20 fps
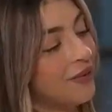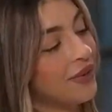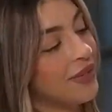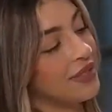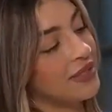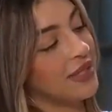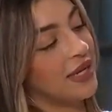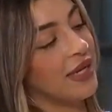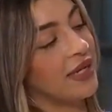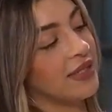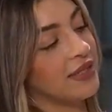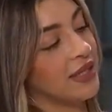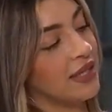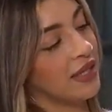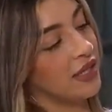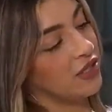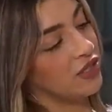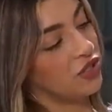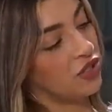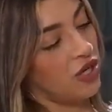want to say it's
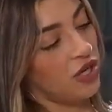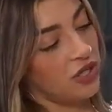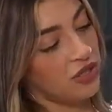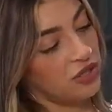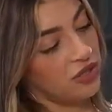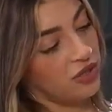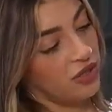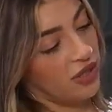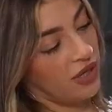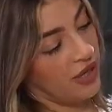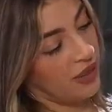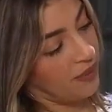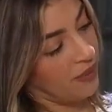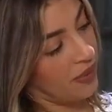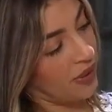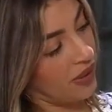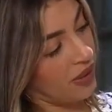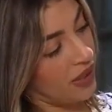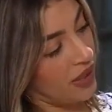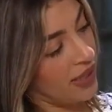like a drawstring,
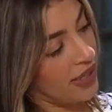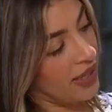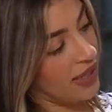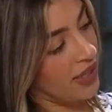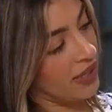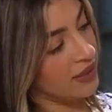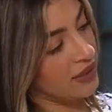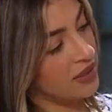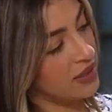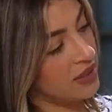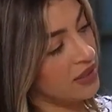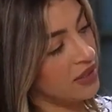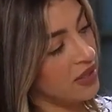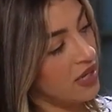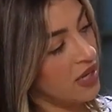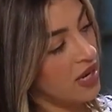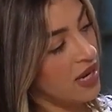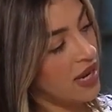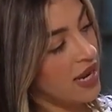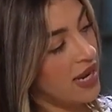but like it's
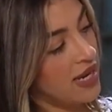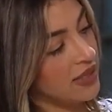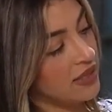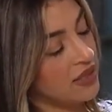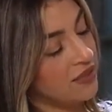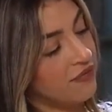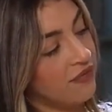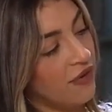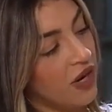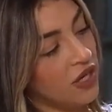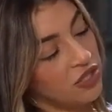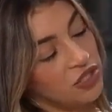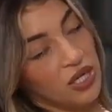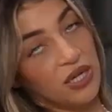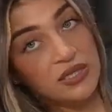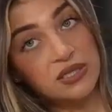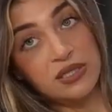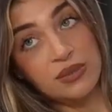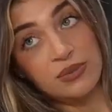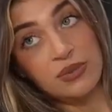
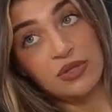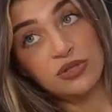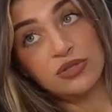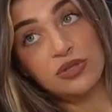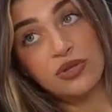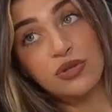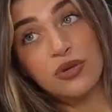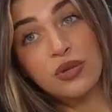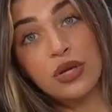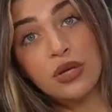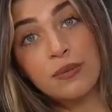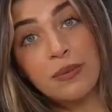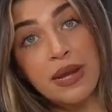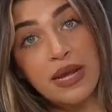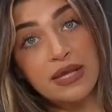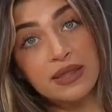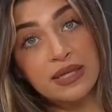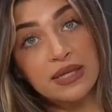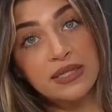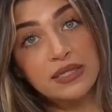adjustable. So you could
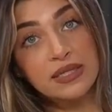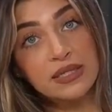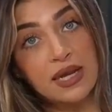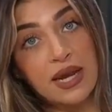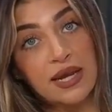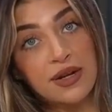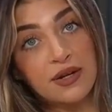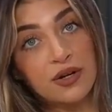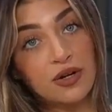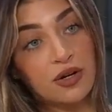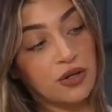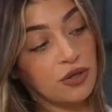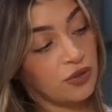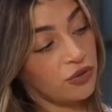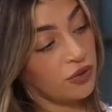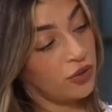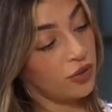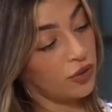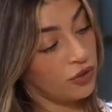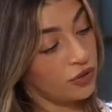make this
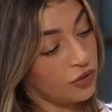tighter or